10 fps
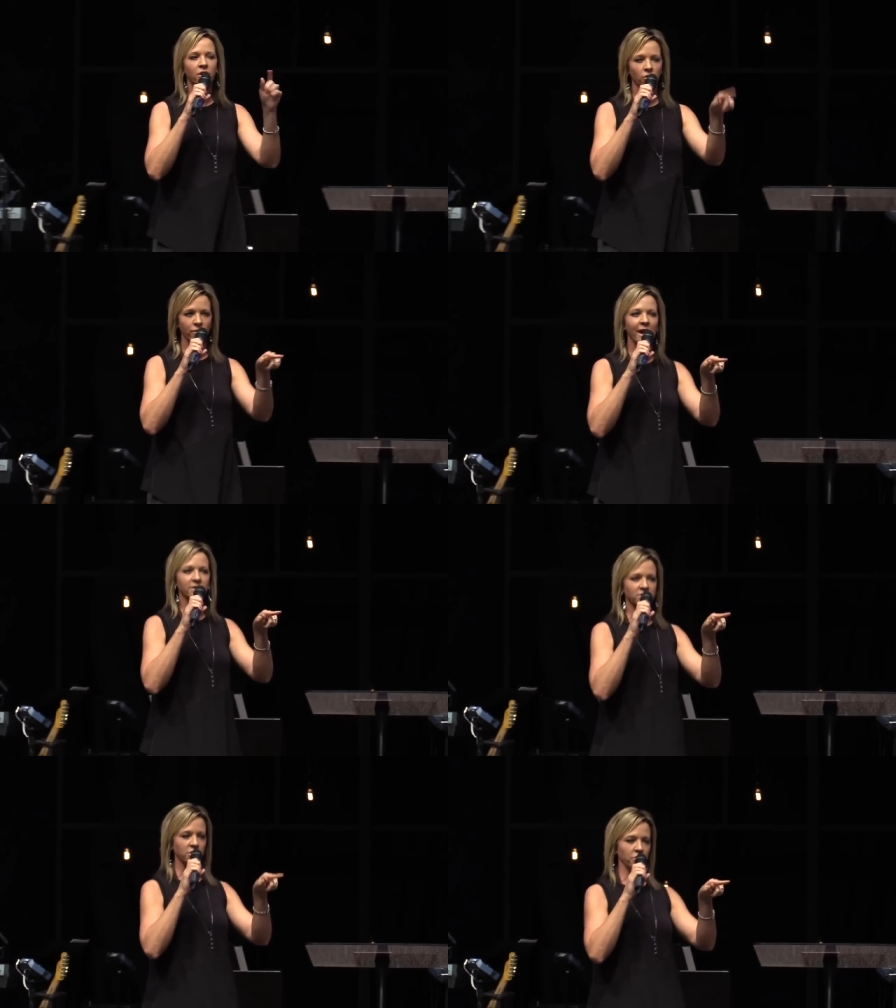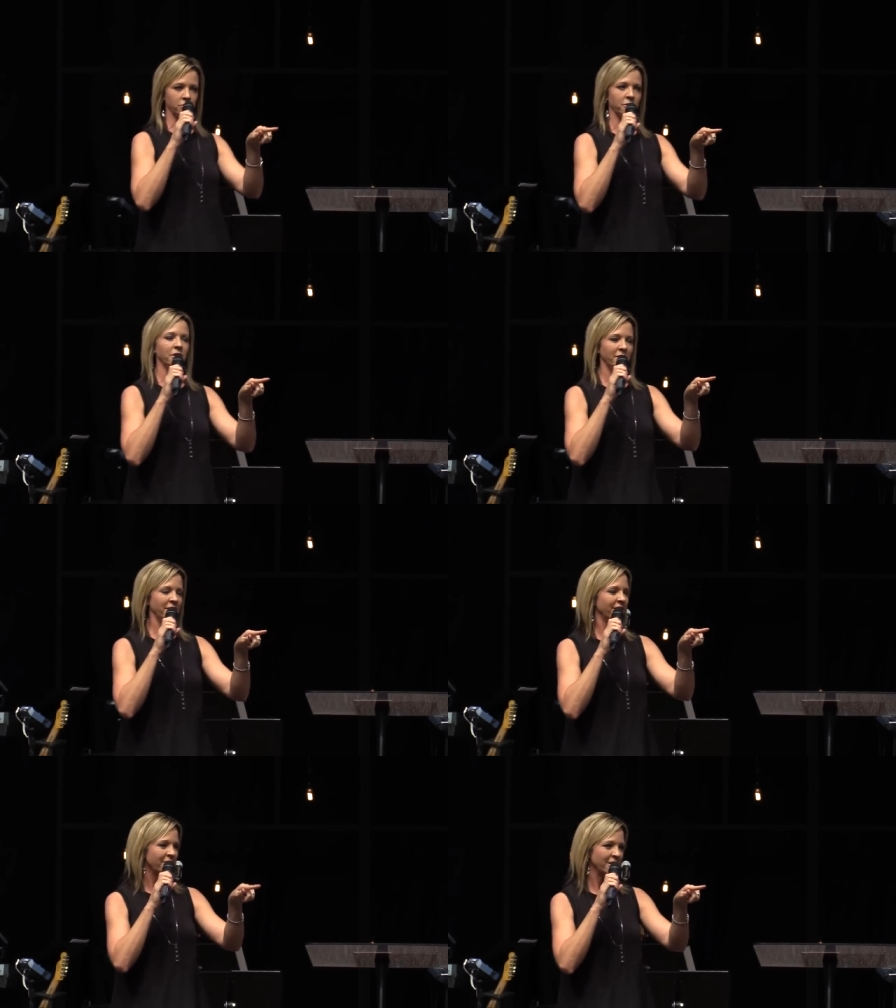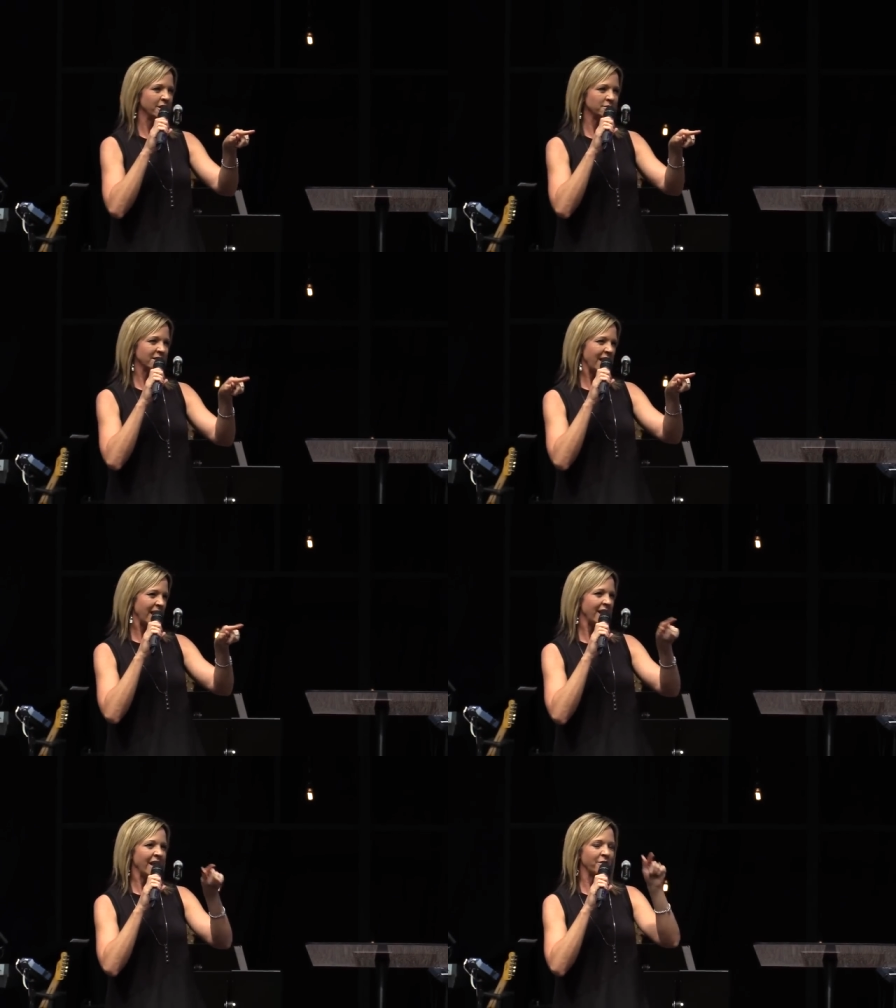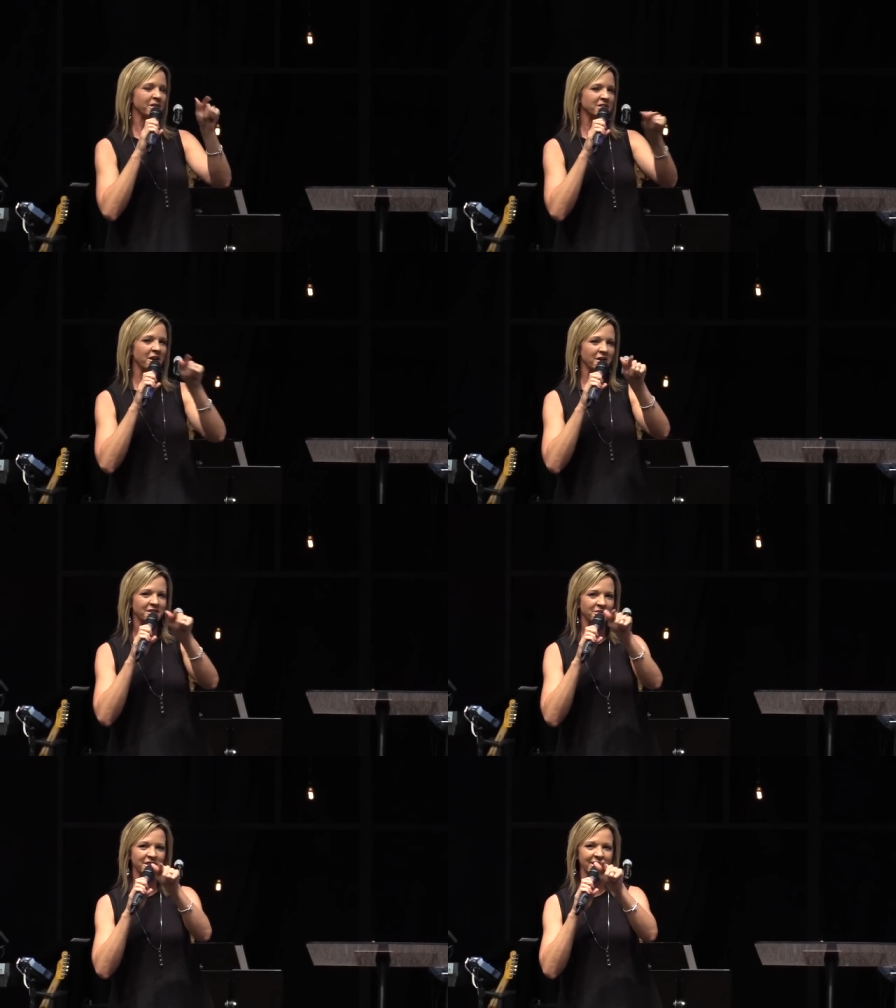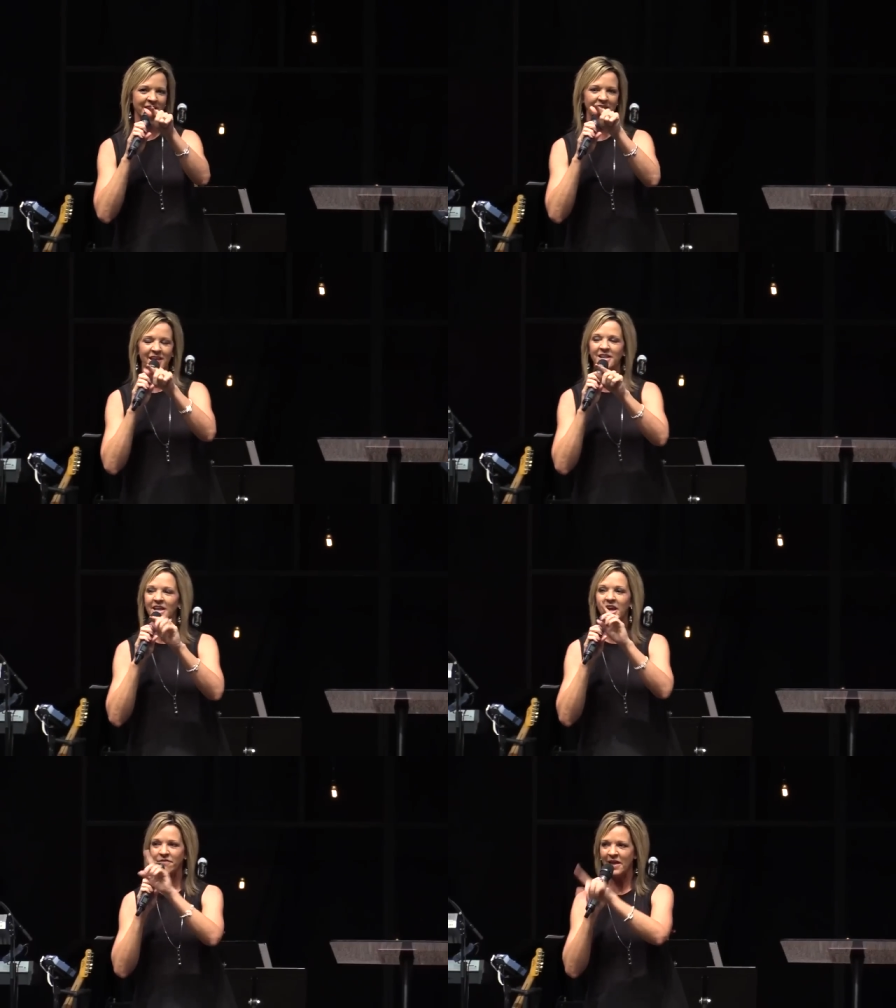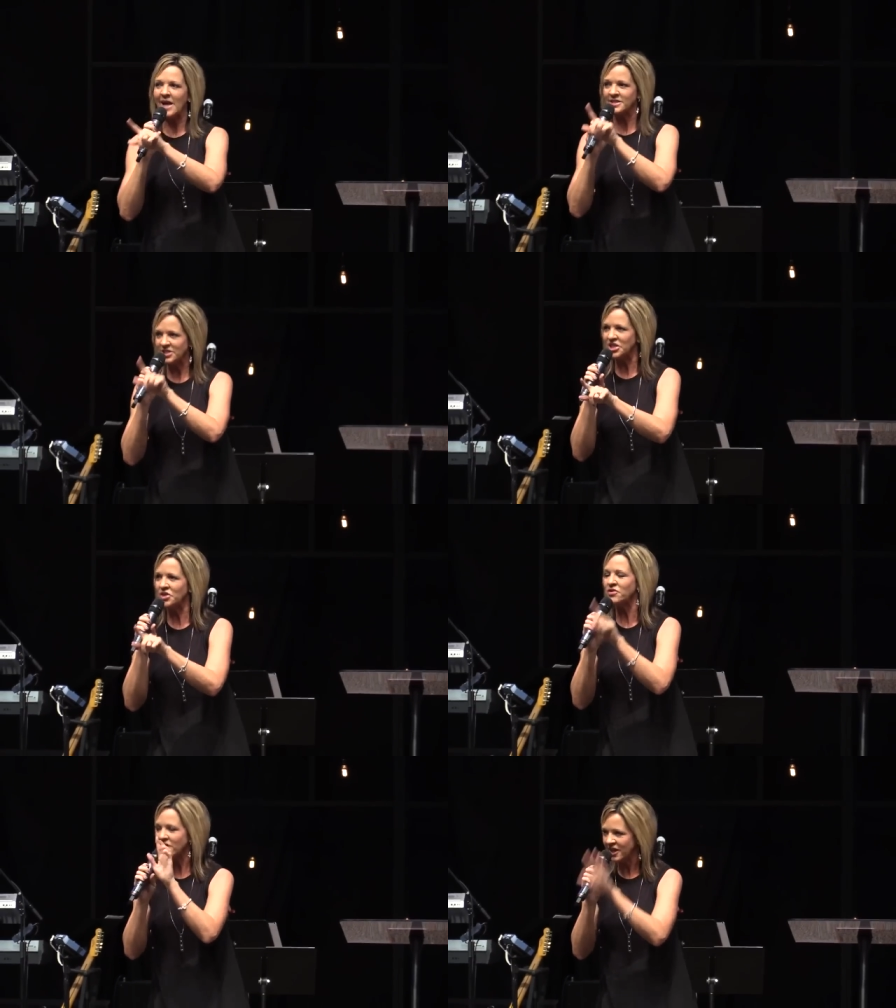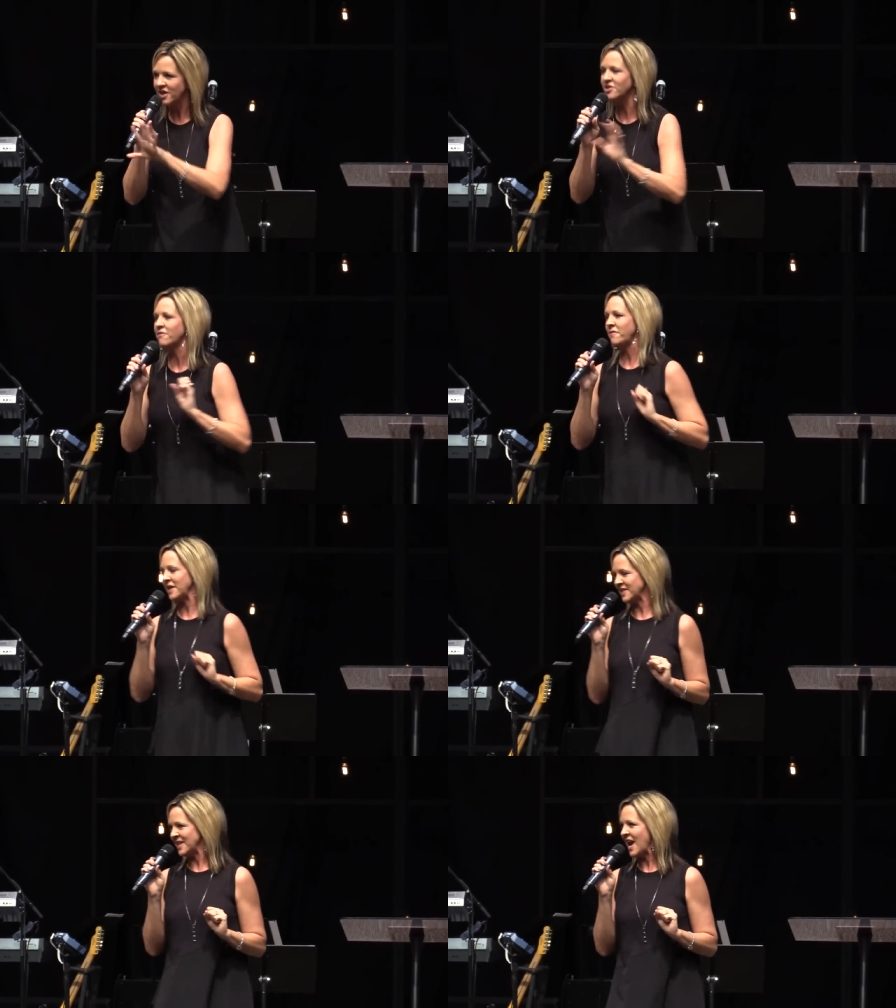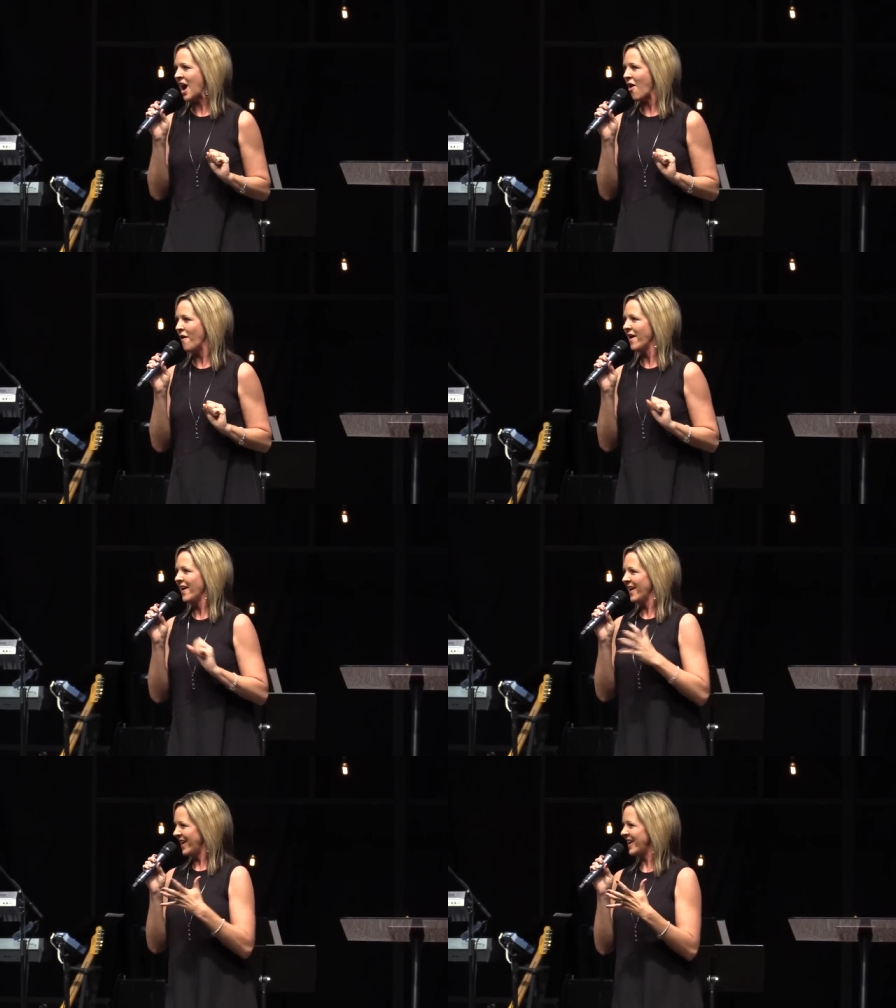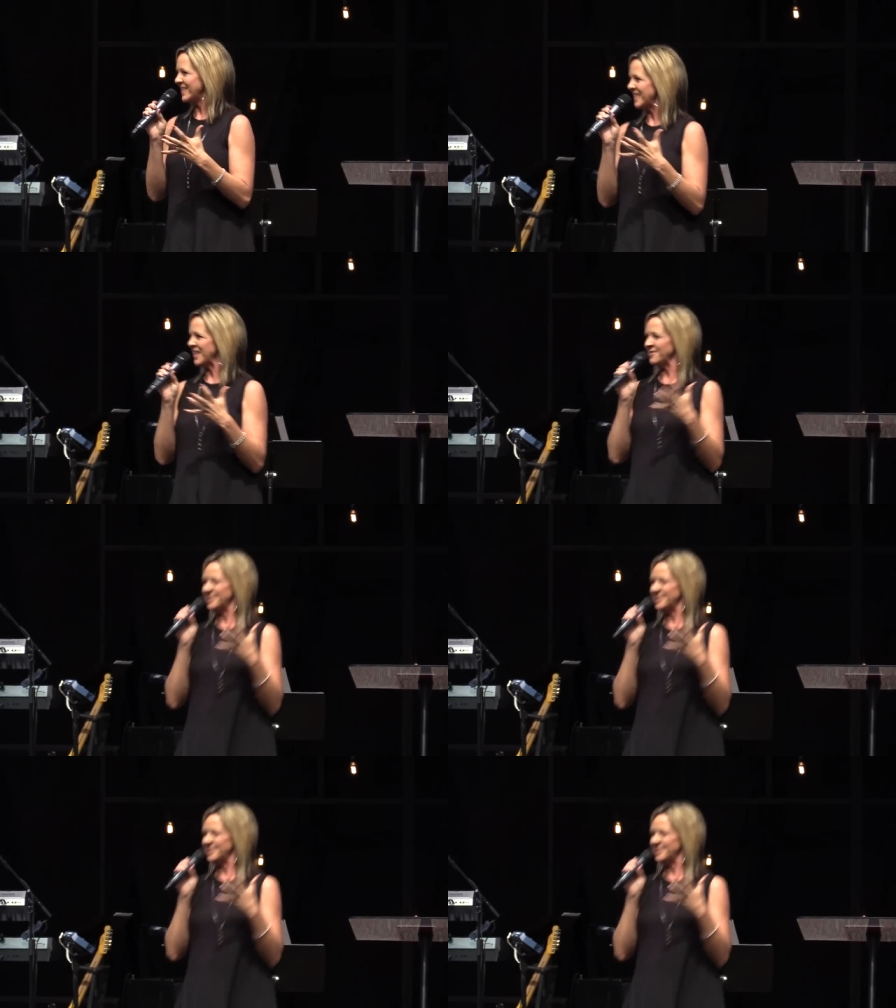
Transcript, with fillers: correct you? You know what I'm saying? And we started doing that. Like, if that's you, you get on your face now. You see what